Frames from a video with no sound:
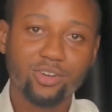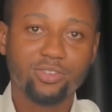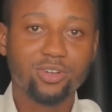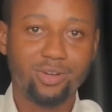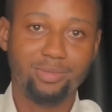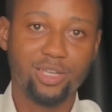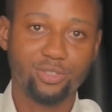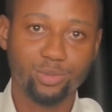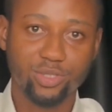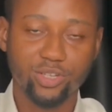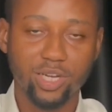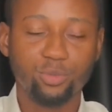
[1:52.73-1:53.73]
Come and
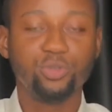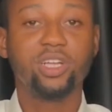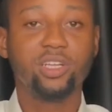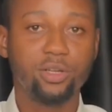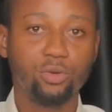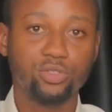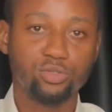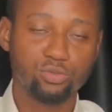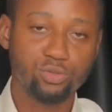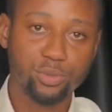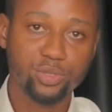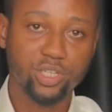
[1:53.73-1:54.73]
subscribe. We really want you
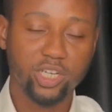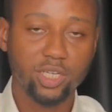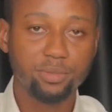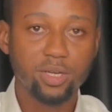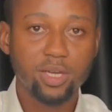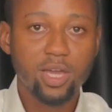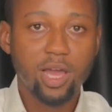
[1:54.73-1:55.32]
to subscribe,